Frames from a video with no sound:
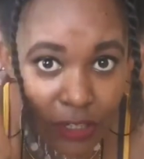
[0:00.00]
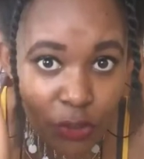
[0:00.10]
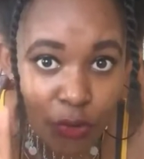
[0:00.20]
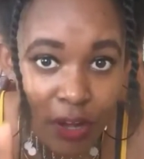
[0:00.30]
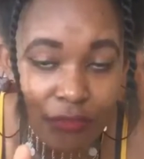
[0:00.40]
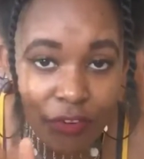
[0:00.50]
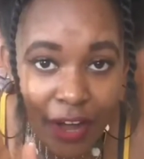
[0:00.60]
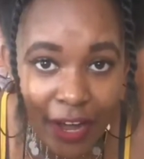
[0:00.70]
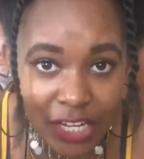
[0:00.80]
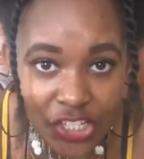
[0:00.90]
you have
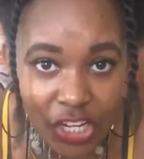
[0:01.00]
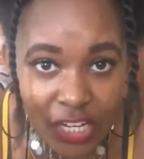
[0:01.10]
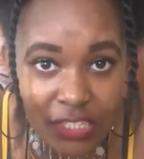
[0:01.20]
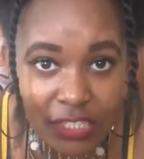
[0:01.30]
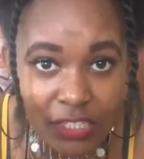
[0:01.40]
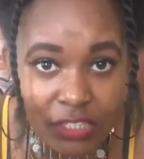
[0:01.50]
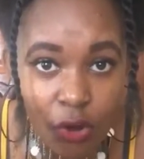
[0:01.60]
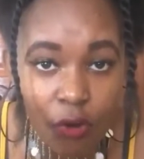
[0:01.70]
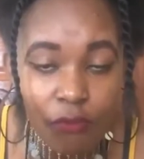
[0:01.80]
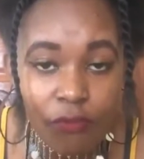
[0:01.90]
high chances
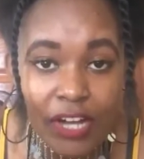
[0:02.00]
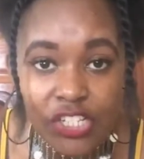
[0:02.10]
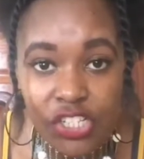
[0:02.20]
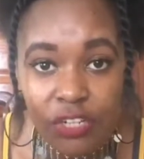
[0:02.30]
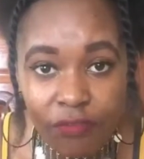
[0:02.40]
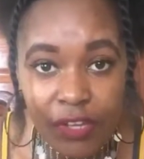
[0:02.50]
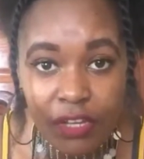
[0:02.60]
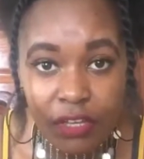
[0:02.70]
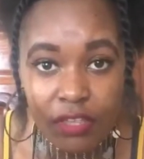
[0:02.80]
of achieving